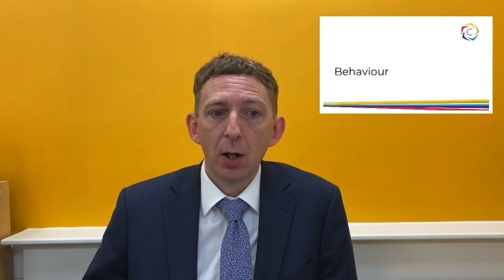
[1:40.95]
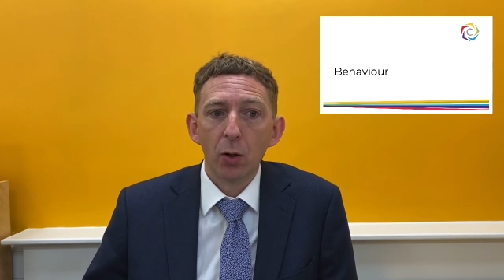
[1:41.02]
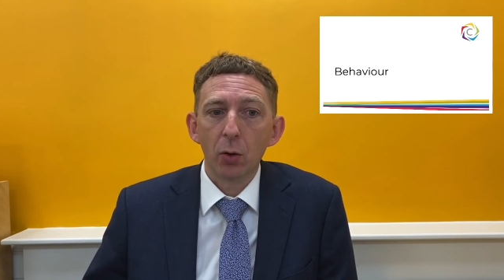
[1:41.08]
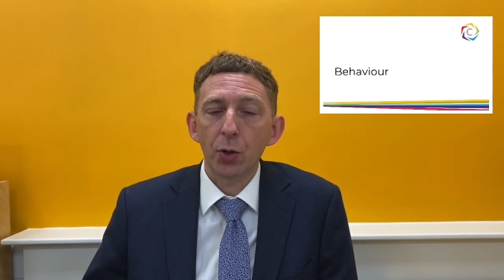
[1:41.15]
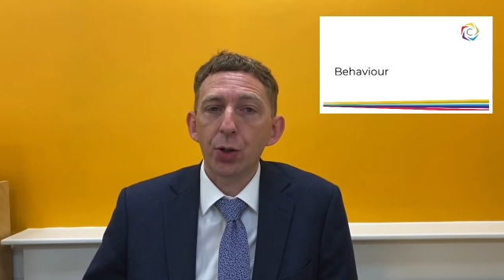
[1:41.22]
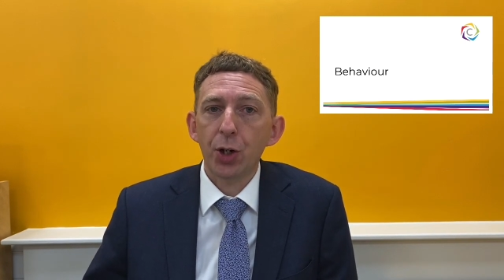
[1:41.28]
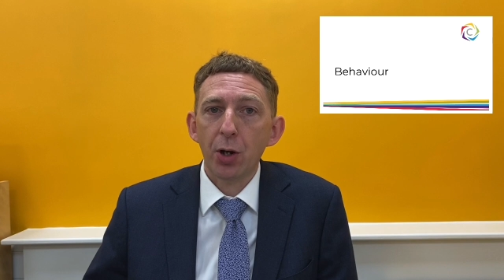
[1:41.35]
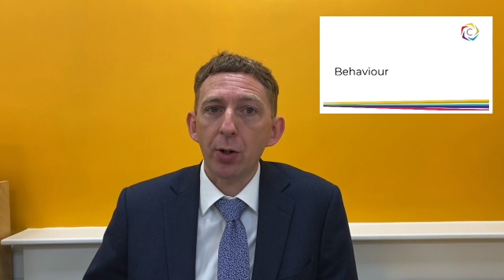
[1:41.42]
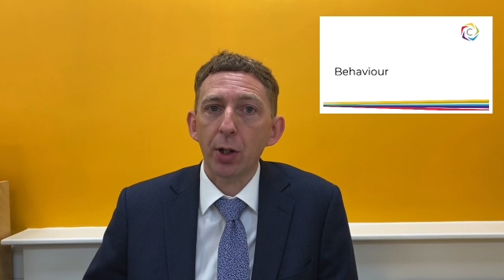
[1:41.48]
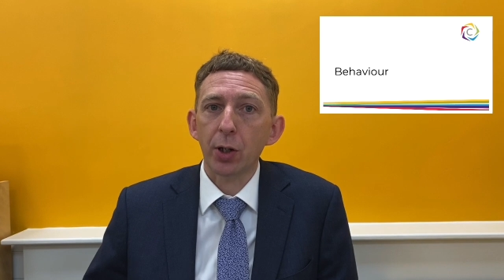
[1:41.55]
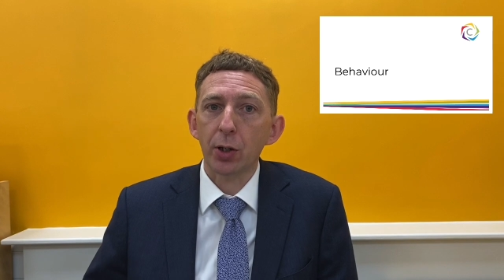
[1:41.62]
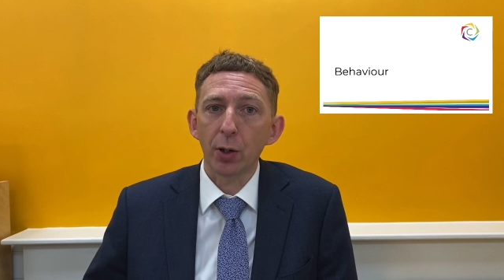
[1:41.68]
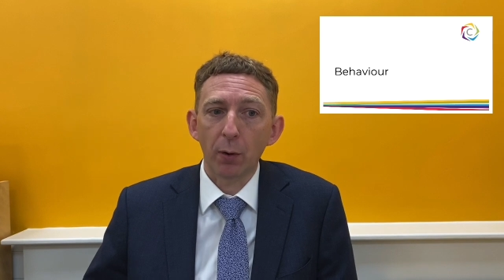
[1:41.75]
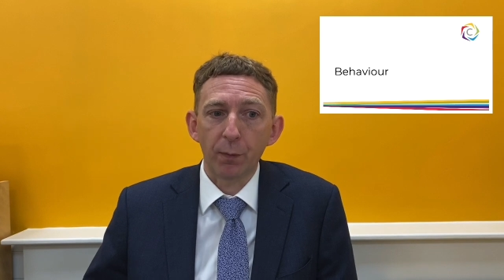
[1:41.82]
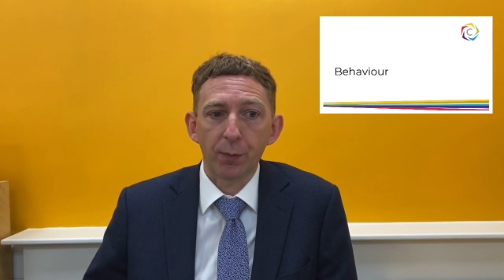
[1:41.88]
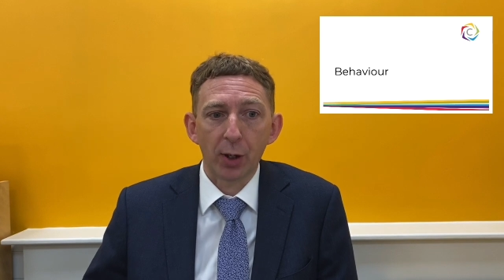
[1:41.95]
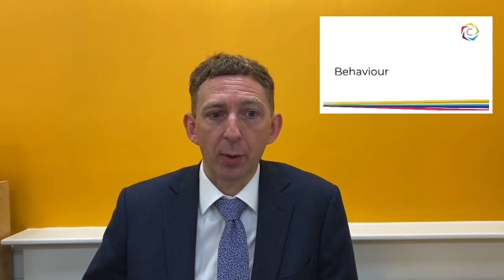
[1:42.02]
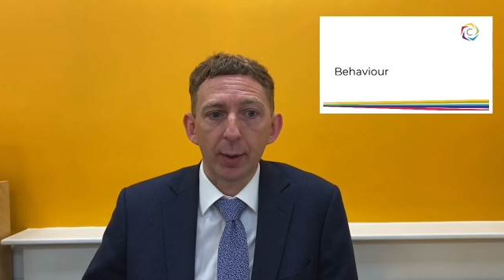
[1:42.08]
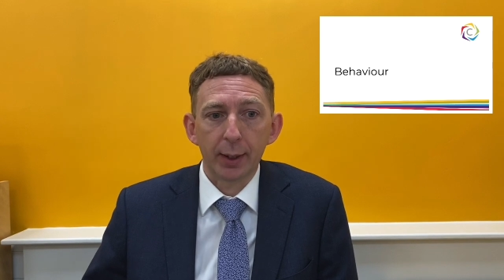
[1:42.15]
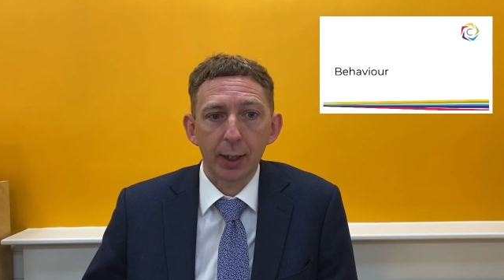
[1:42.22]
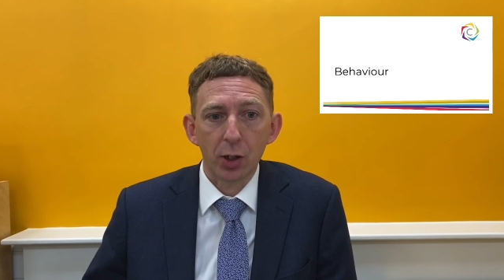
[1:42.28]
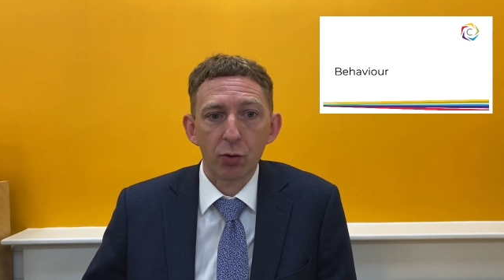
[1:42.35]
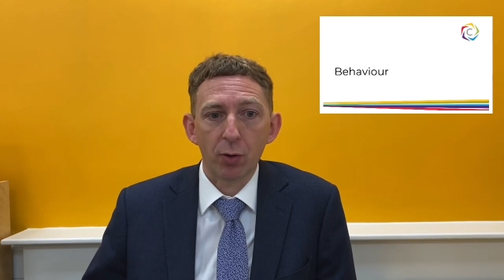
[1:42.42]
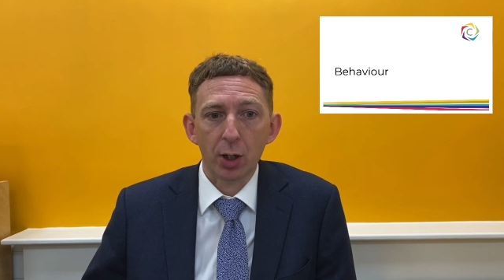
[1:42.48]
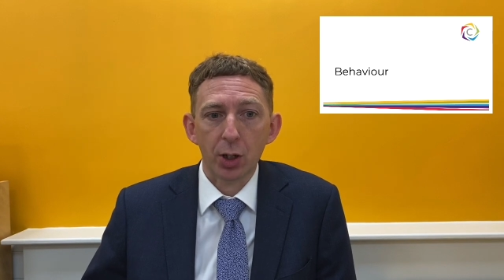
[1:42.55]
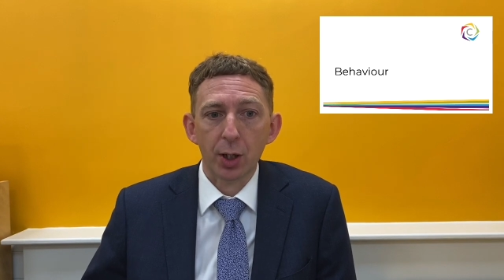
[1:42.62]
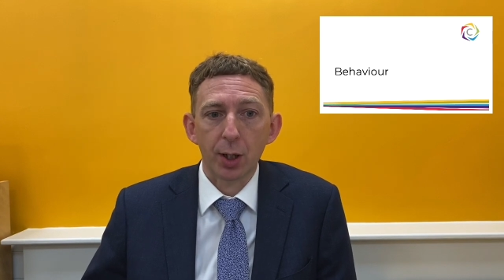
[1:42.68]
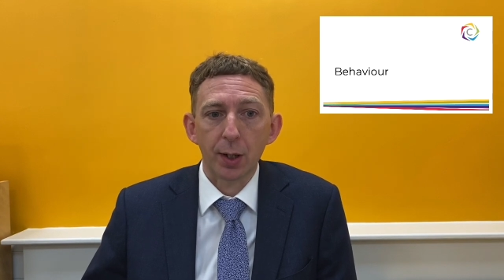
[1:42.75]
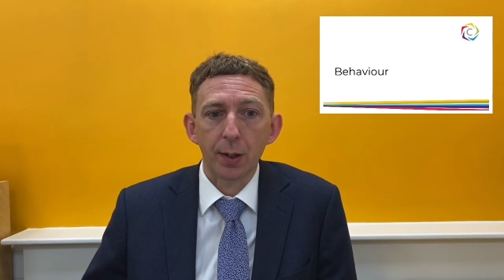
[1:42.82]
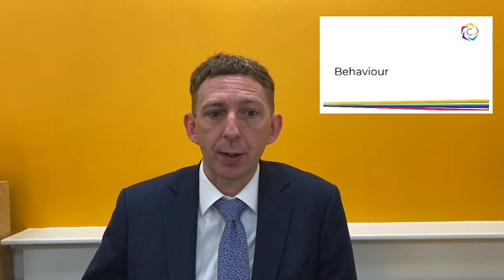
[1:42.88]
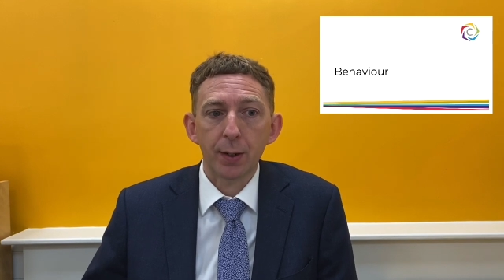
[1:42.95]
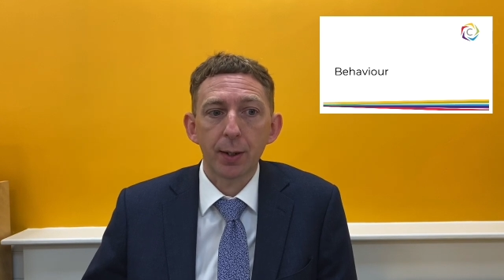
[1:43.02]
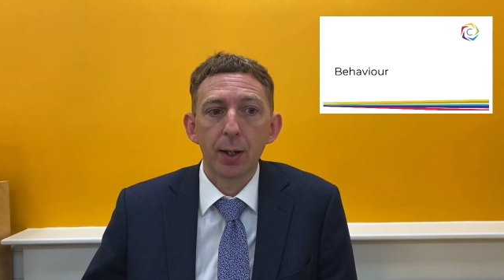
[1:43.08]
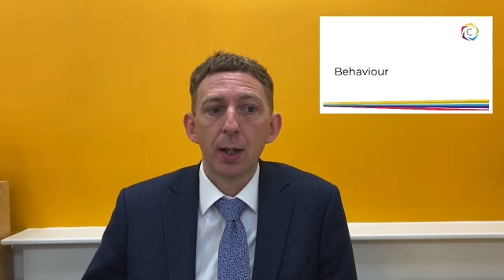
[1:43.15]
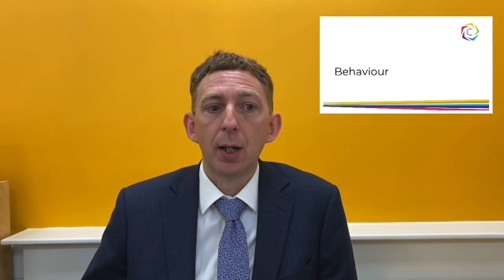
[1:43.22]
or students not following instructions.